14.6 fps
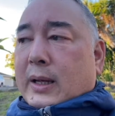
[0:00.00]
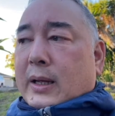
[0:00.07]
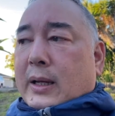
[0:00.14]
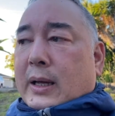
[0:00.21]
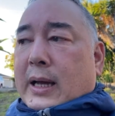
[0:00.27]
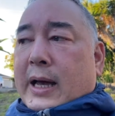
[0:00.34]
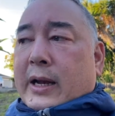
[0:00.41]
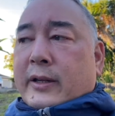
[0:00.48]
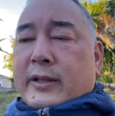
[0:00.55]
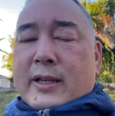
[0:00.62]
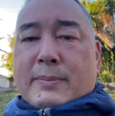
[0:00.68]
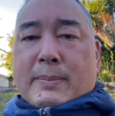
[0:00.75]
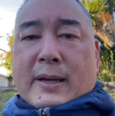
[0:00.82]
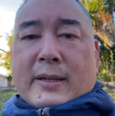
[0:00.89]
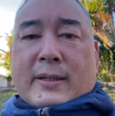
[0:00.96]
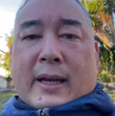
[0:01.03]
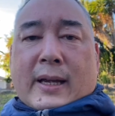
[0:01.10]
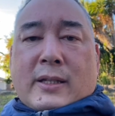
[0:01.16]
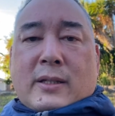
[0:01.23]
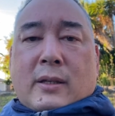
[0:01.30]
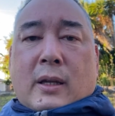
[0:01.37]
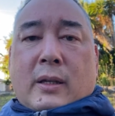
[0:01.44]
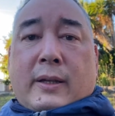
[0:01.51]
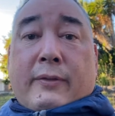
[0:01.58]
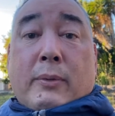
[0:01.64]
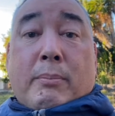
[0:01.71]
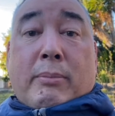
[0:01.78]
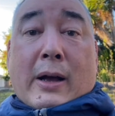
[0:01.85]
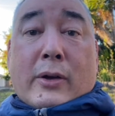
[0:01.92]
How to test my sites,
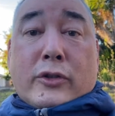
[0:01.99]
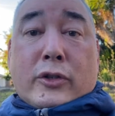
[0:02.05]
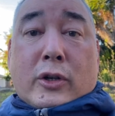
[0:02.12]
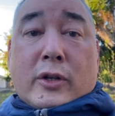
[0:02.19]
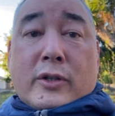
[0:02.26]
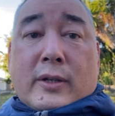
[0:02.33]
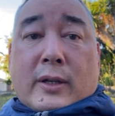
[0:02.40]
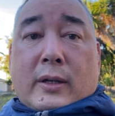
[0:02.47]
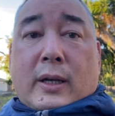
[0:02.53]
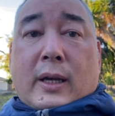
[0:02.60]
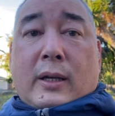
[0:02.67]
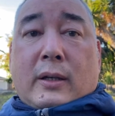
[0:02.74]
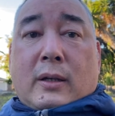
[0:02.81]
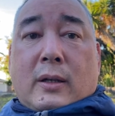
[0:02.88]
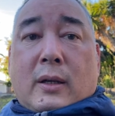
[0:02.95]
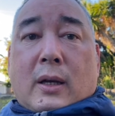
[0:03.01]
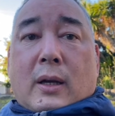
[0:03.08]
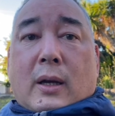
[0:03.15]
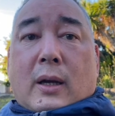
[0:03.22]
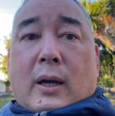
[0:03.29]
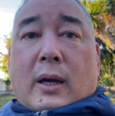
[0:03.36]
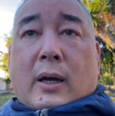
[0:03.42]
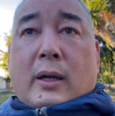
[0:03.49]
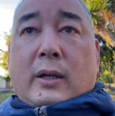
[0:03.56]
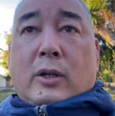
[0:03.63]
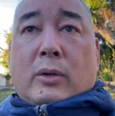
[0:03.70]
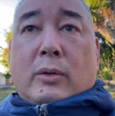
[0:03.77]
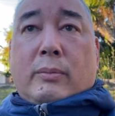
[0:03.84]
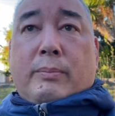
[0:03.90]
different browsers, and
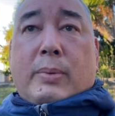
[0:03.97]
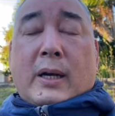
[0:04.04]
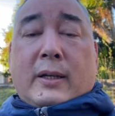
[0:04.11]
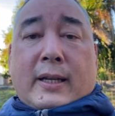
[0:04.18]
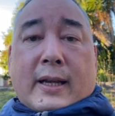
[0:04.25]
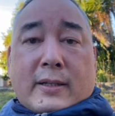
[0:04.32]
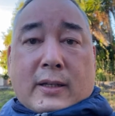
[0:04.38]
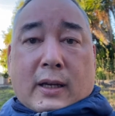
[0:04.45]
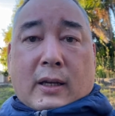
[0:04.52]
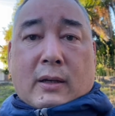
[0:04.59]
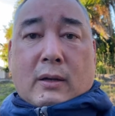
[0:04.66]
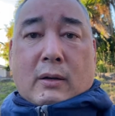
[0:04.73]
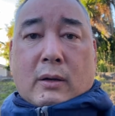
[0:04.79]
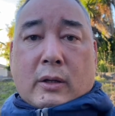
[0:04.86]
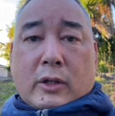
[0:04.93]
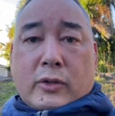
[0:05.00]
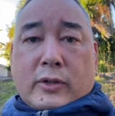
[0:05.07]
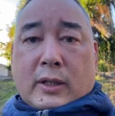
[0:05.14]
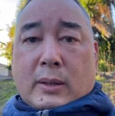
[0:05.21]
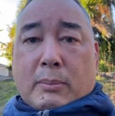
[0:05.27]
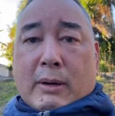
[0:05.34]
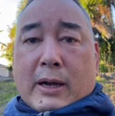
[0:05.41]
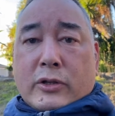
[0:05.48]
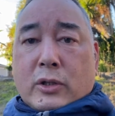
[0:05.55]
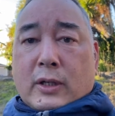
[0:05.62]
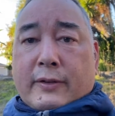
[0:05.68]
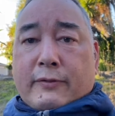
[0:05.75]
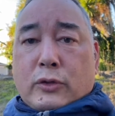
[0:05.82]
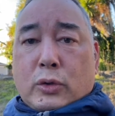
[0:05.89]
bug testing using the browser
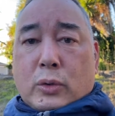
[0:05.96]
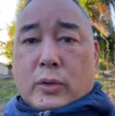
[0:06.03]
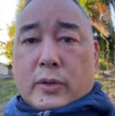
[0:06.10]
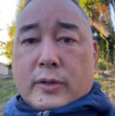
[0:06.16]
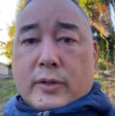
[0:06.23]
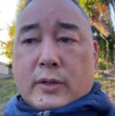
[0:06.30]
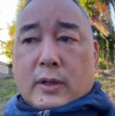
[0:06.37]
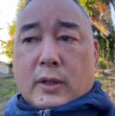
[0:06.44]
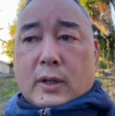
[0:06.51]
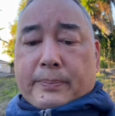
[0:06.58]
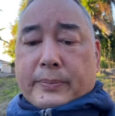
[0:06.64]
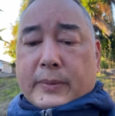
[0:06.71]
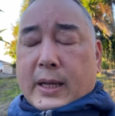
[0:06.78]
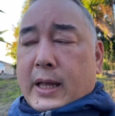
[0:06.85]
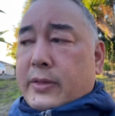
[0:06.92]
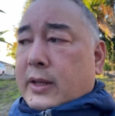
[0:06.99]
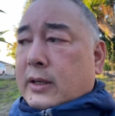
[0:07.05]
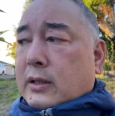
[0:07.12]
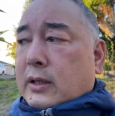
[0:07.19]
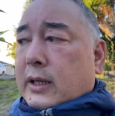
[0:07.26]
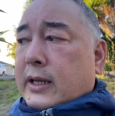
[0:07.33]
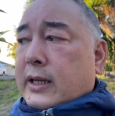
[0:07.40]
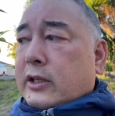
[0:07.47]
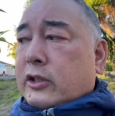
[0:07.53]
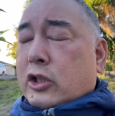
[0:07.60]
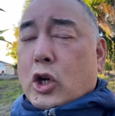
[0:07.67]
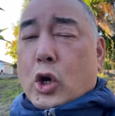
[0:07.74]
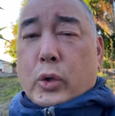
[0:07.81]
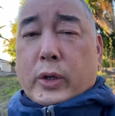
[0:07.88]
dev tools. And then getting into
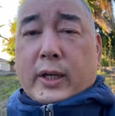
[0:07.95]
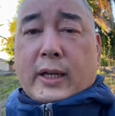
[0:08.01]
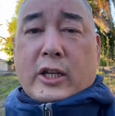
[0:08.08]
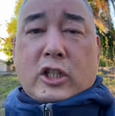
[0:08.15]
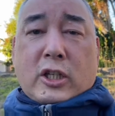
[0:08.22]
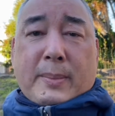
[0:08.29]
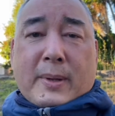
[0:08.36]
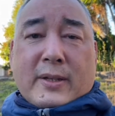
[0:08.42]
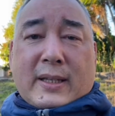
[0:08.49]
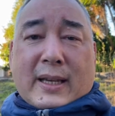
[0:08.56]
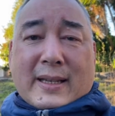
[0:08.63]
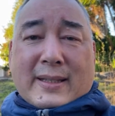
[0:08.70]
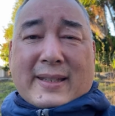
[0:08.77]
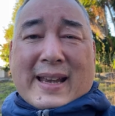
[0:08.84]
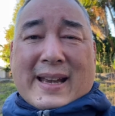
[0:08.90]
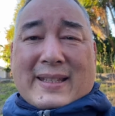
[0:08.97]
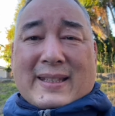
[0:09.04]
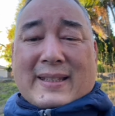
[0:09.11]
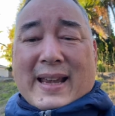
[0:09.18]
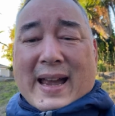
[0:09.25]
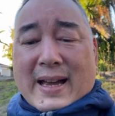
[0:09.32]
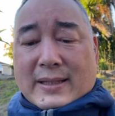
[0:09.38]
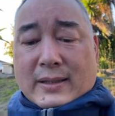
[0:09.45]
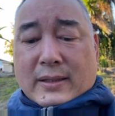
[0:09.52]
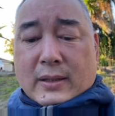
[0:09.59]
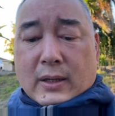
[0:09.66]
coding, HTML, CSS, Sass,